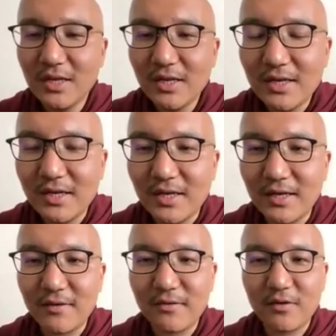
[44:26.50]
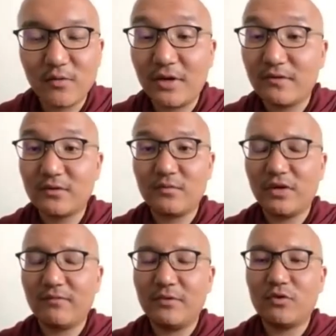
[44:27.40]
uh, we have we
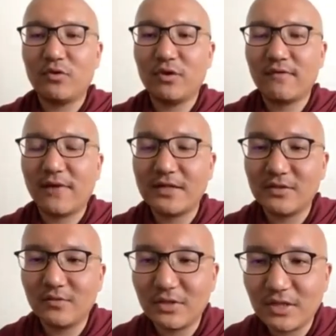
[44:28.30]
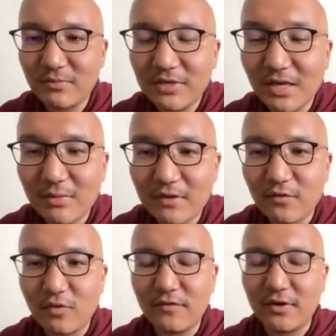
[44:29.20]
have been fighting with the pandemic
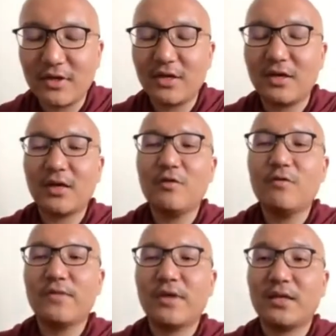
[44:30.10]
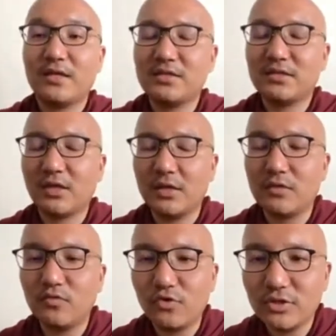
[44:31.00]
for over a year now, and it's
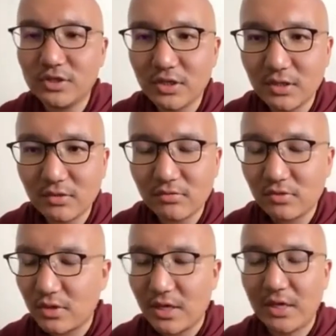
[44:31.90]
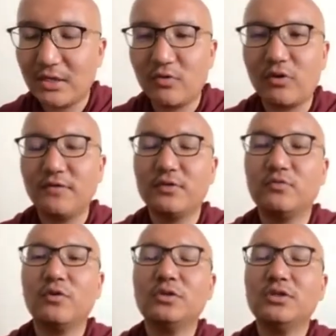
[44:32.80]
getting worse in I think all over the
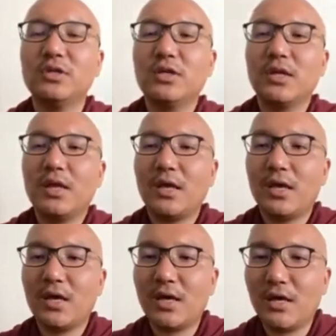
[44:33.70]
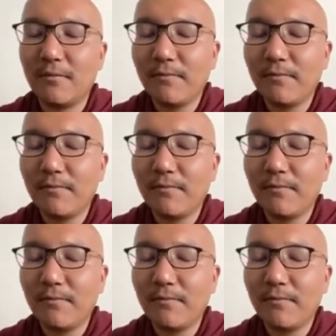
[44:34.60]
world. Uh,